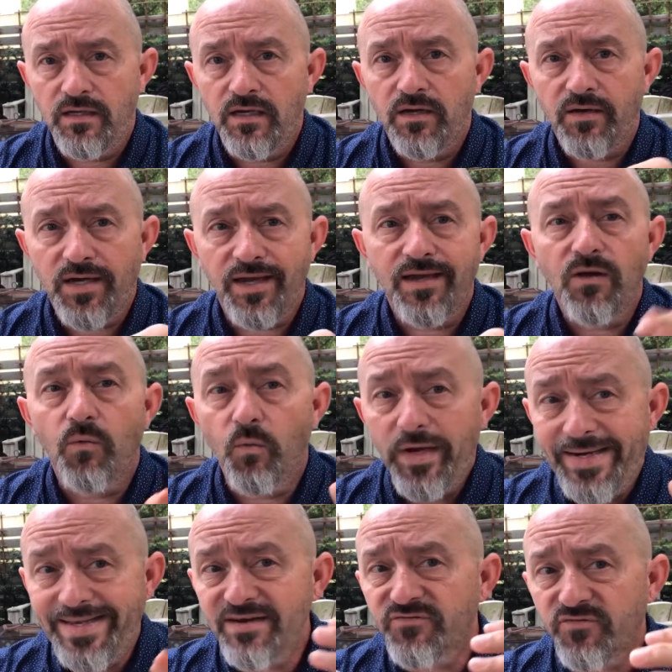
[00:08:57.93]
Okay, when
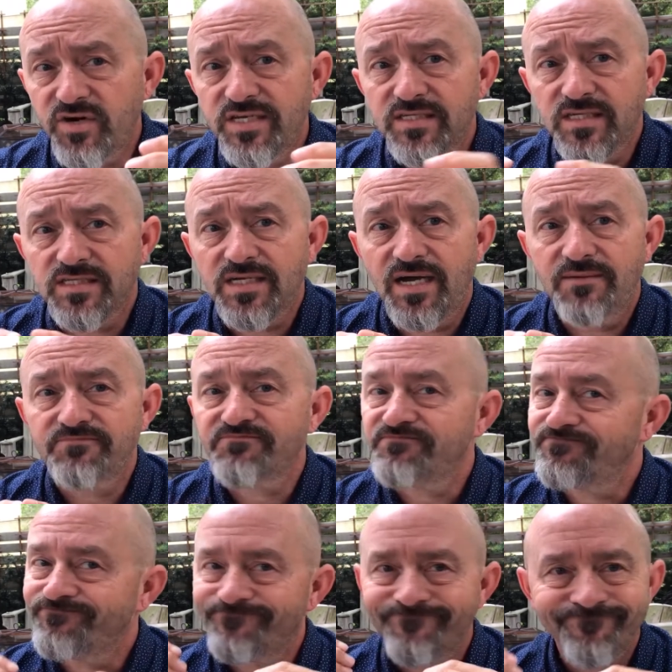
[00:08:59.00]
it freezes up,
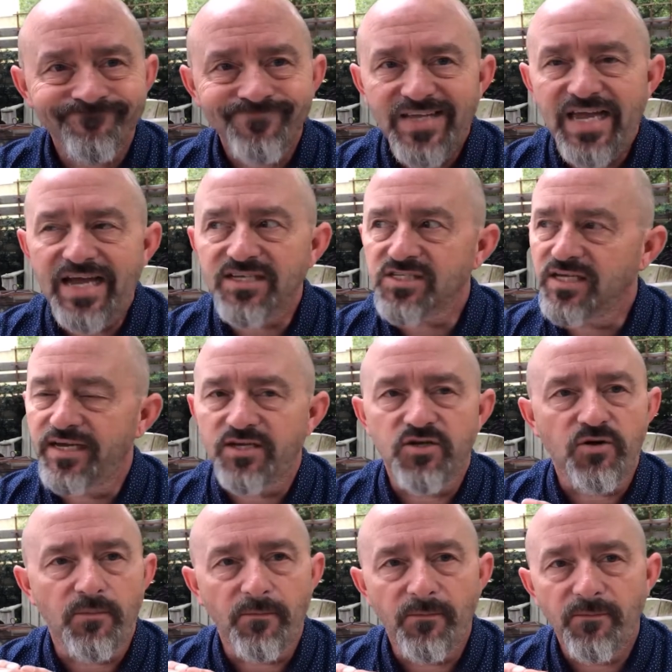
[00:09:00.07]
that's like
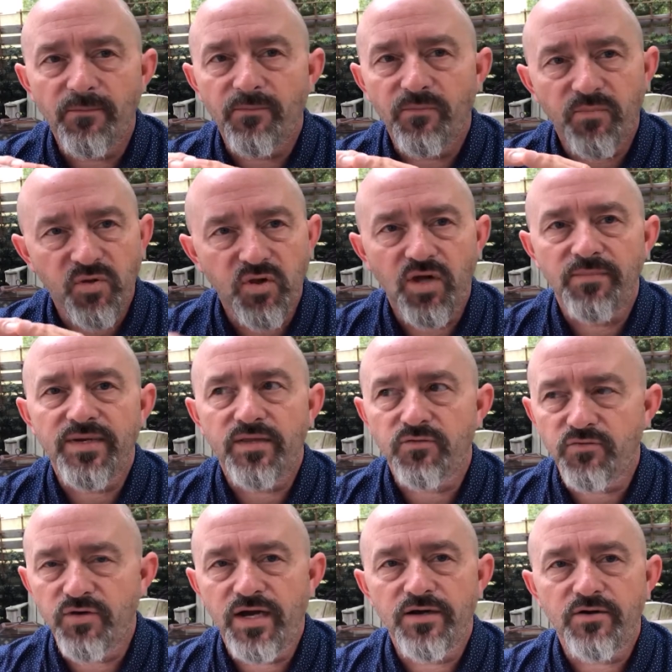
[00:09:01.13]
your plumbing
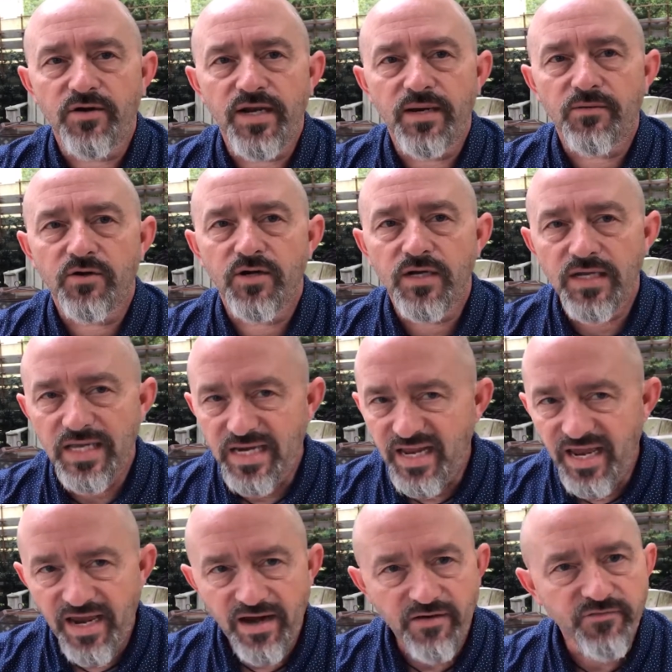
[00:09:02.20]
throughout your neighborhood and
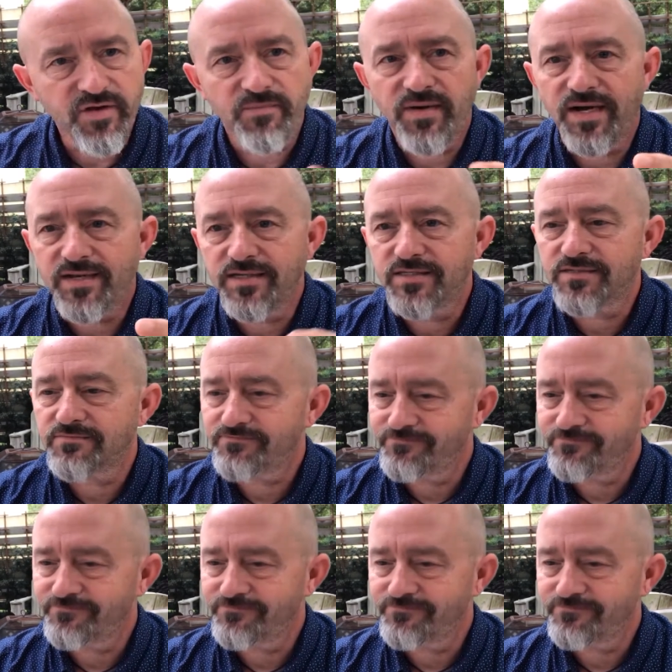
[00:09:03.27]
everybody's